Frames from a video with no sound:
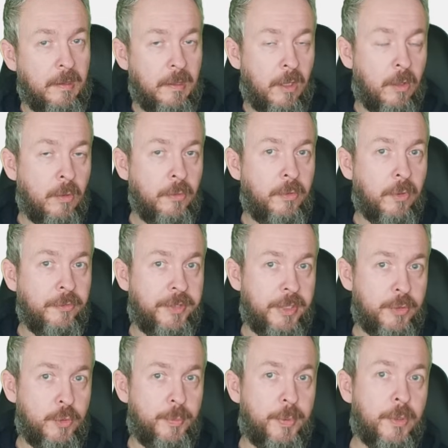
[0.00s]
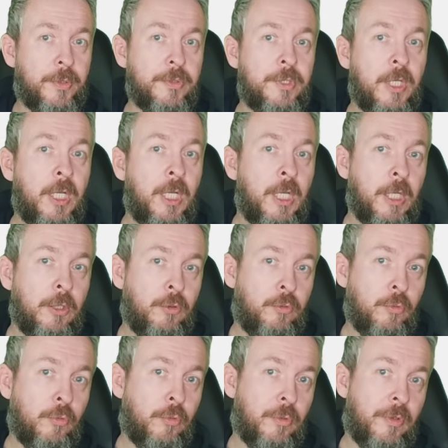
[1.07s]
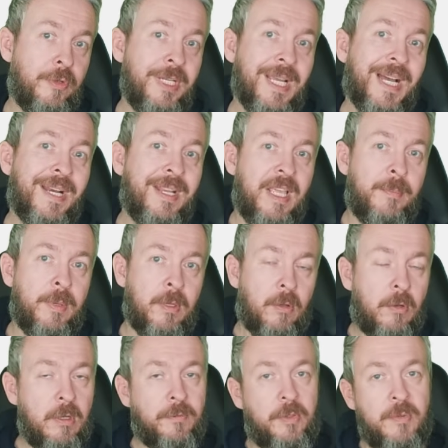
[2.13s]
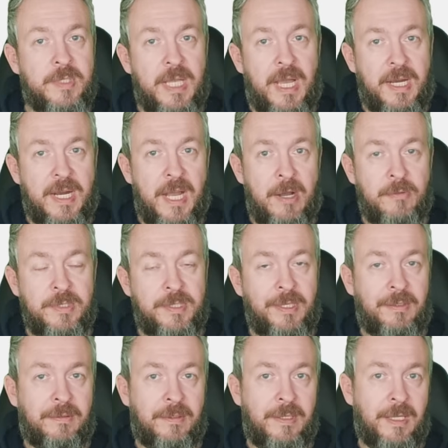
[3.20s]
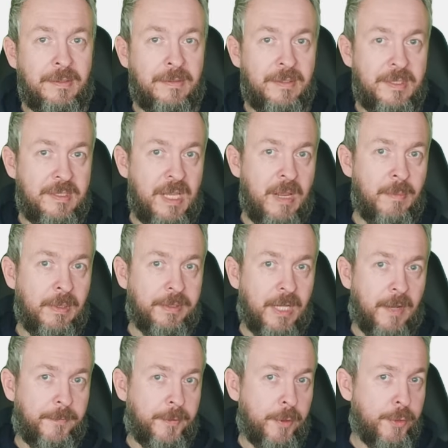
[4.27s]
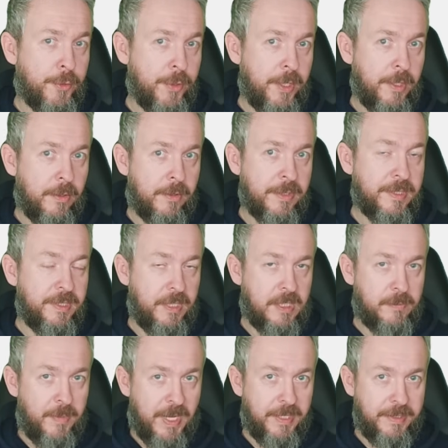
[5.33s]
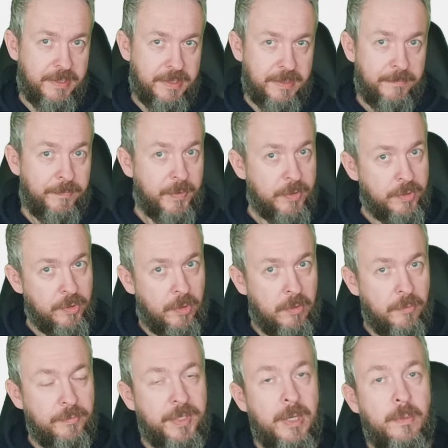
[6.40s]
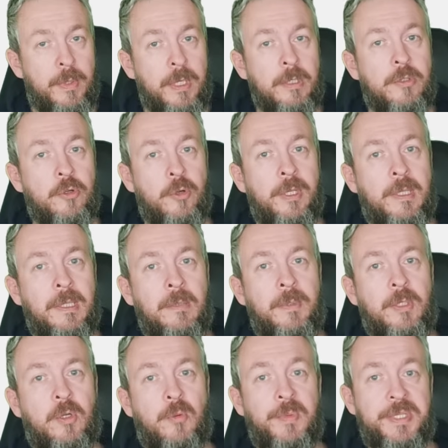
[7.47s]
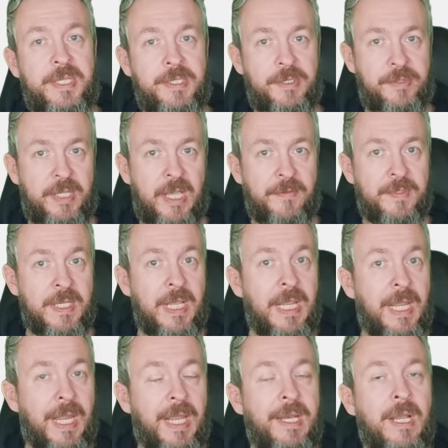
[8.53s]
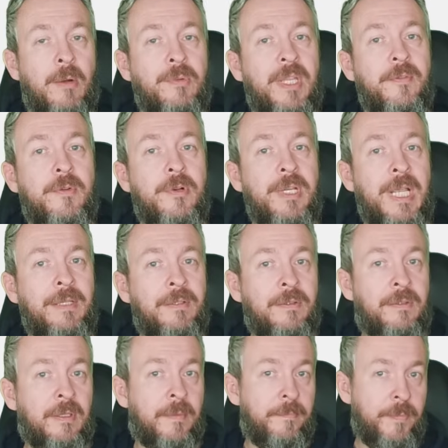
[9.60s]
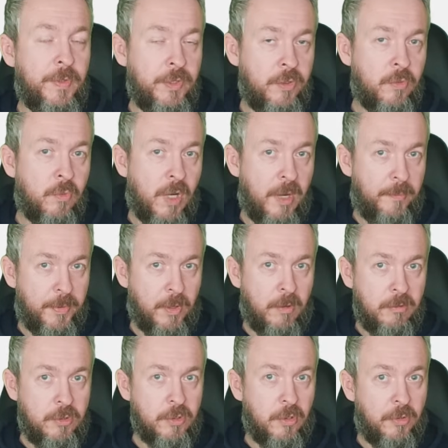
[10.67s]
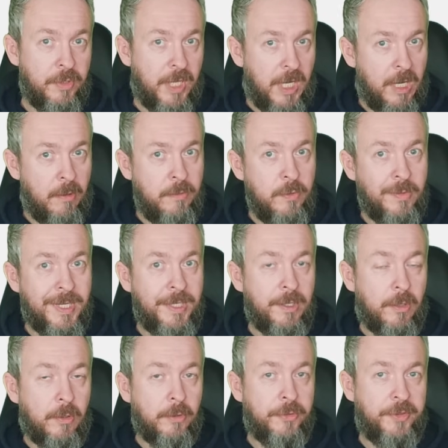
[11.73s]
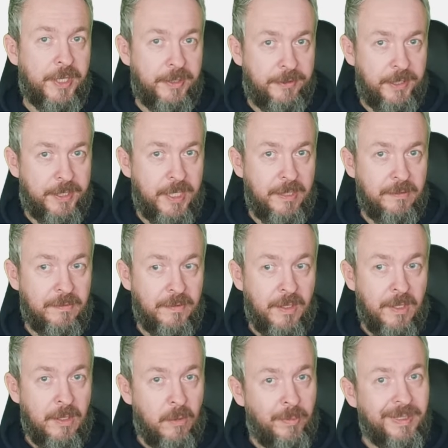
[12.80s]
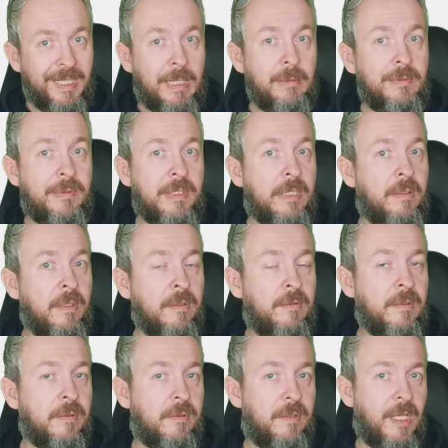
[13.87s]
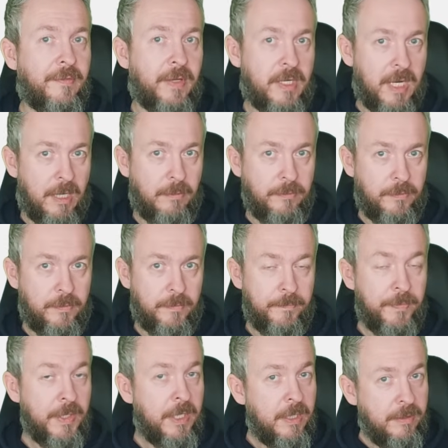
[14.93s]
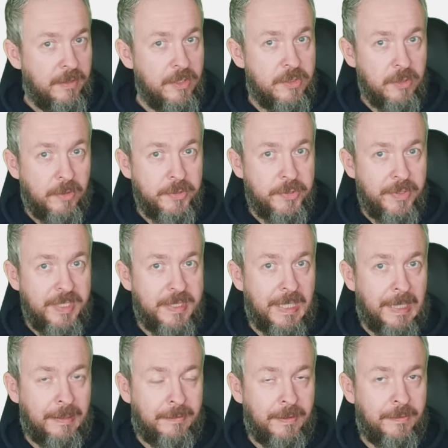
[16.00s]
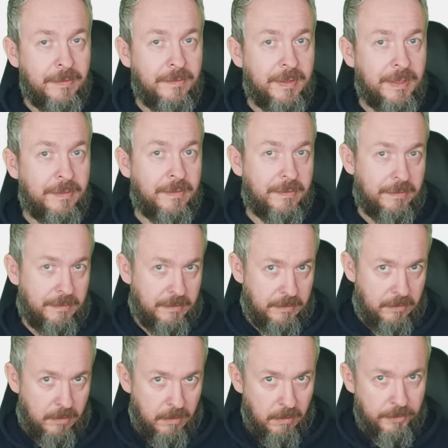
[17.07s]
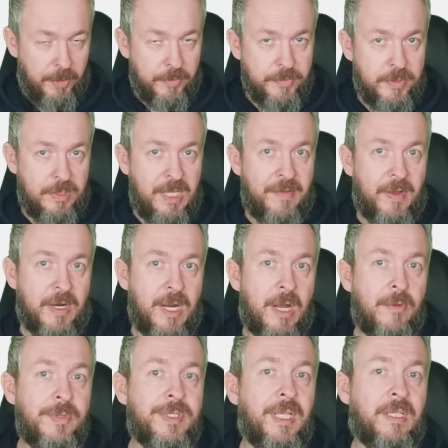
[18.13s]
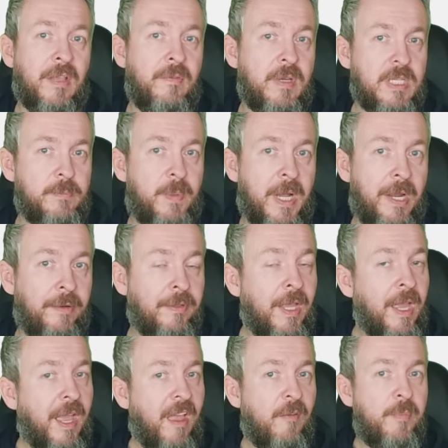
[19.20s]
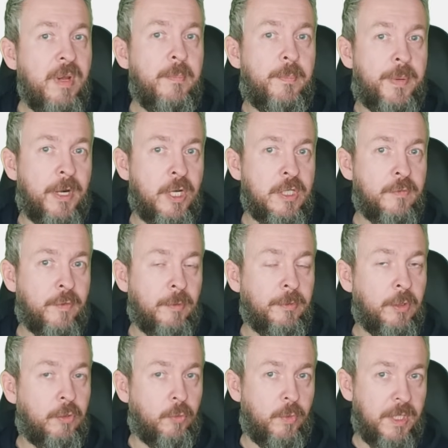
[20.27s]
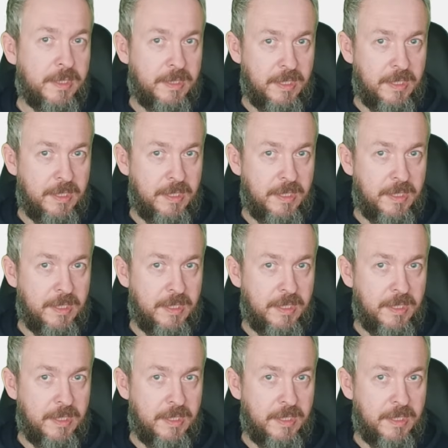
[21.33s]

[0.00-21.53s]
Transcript: load on their support to re-enable all of those accounts that get disabled after 3 or 6 months. So they work jointly with Home Assistant devs, and now they've created the new approach on how you can authenticate without needing the dev account. This also resulted that all those dev accounts that have expired have been purged from the Tuya